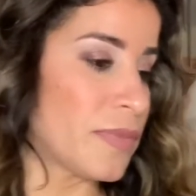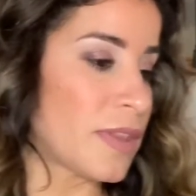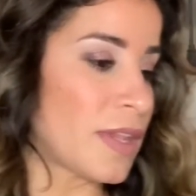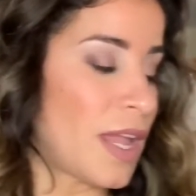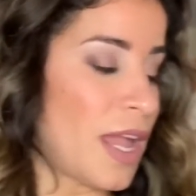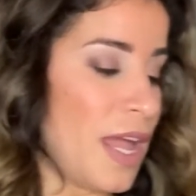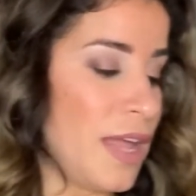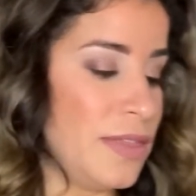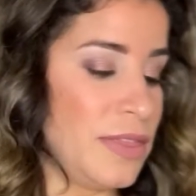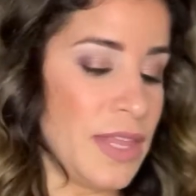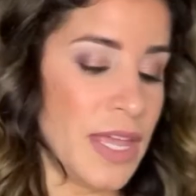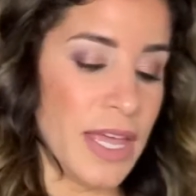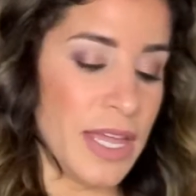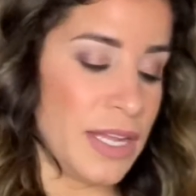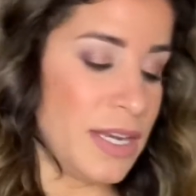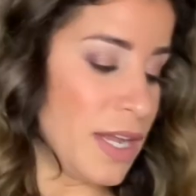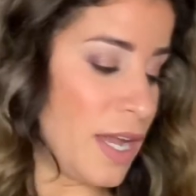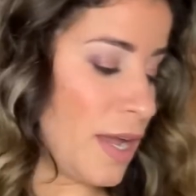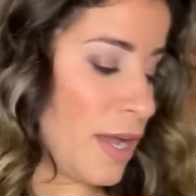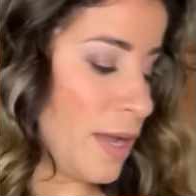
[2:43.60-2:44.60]
And then
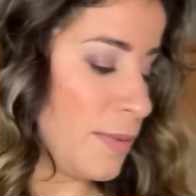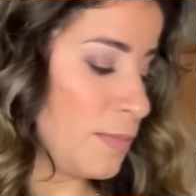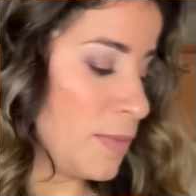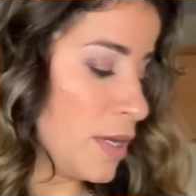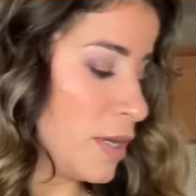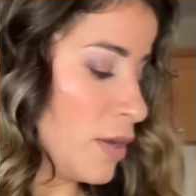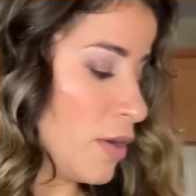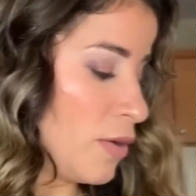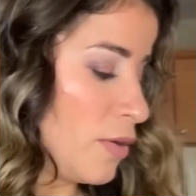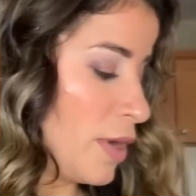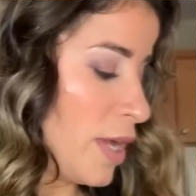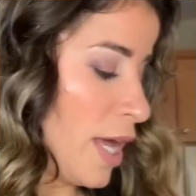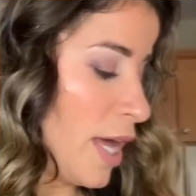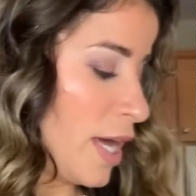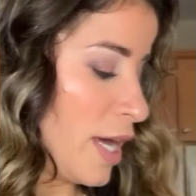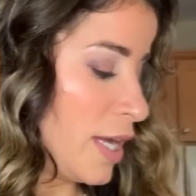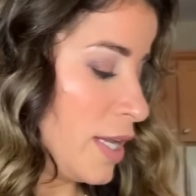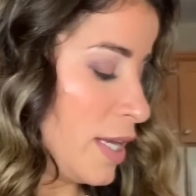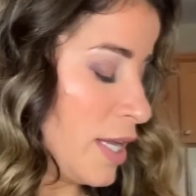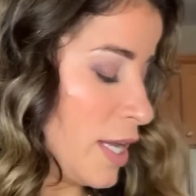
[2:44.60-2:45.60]
I'm gonna go
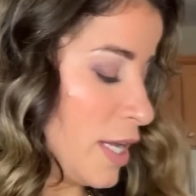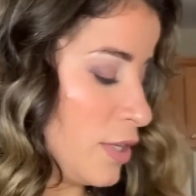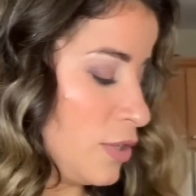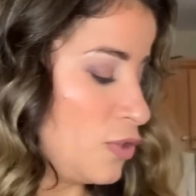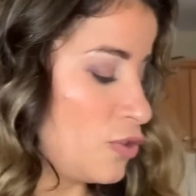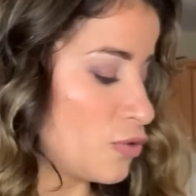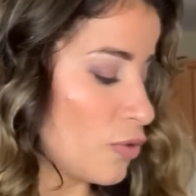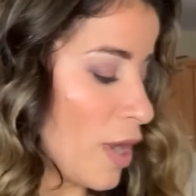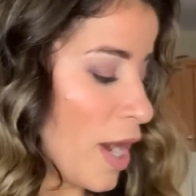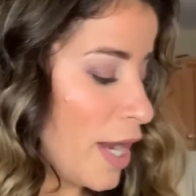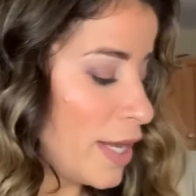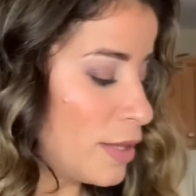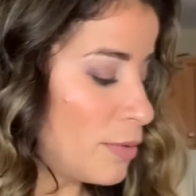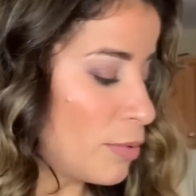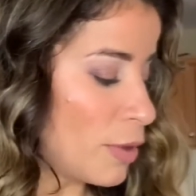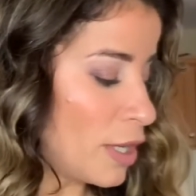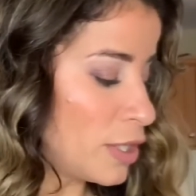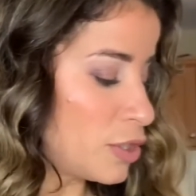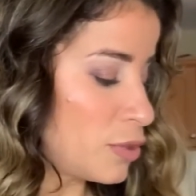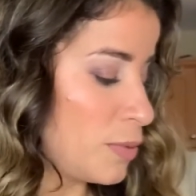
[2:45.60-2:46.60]
ahead and dry the
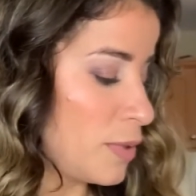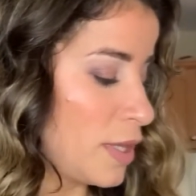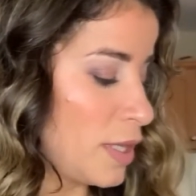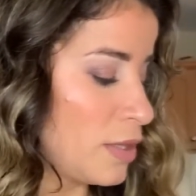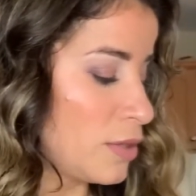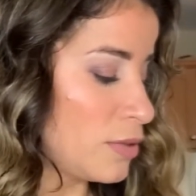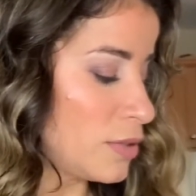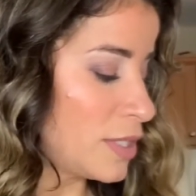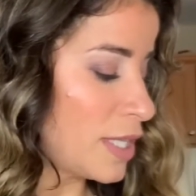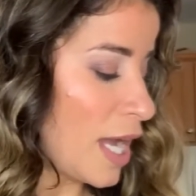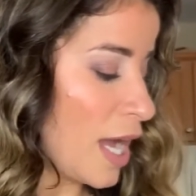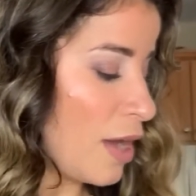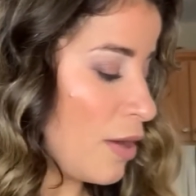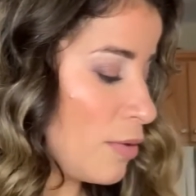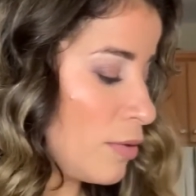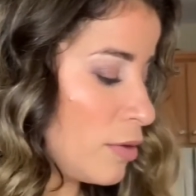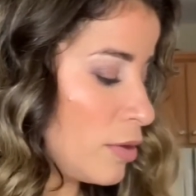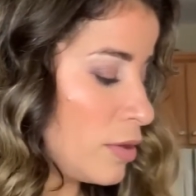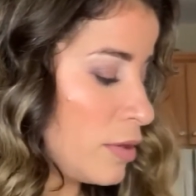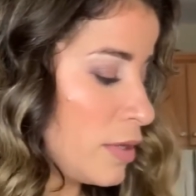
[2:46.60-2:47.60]
brush with a little
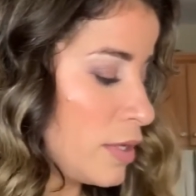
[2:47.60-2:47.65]
towel.